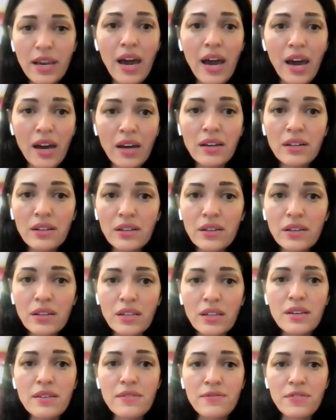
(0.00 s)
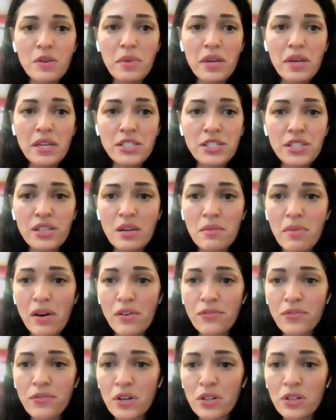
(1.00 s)
Yeah. Good information
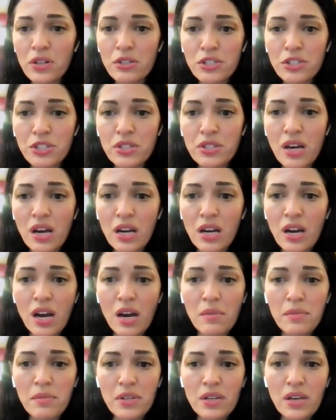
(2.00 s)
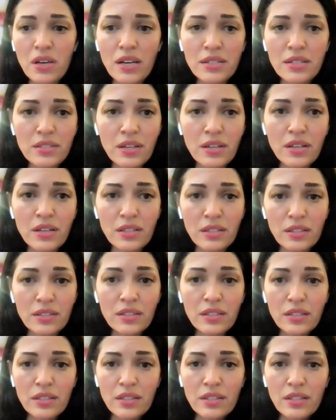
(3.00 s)
about foreclosure.com. You guys are
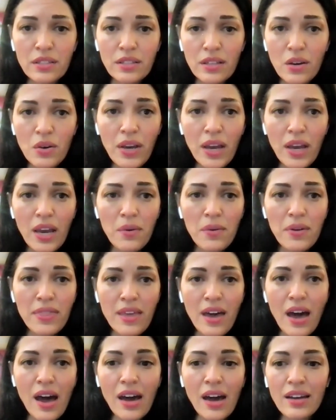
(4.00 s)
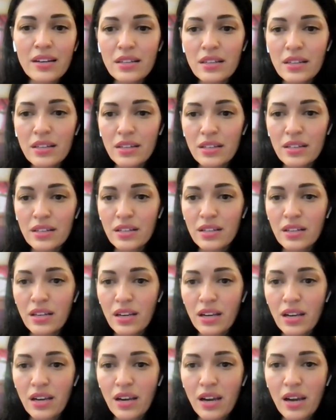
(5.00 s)
okay with that?
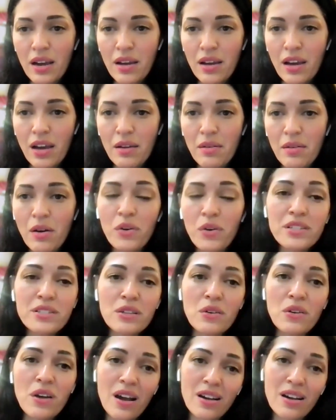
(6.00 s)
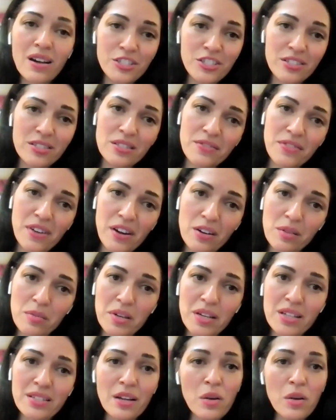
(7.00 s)
Always so conscious of
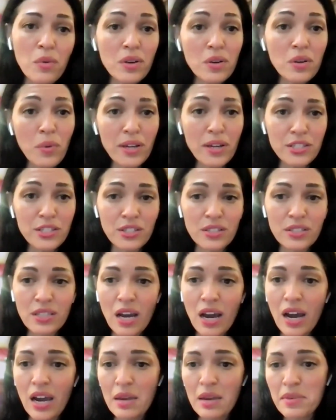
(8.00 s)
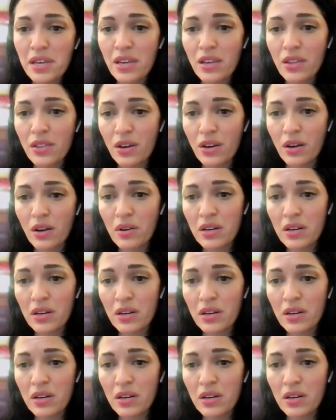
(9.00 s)
everybody because I don't want to waste your time either.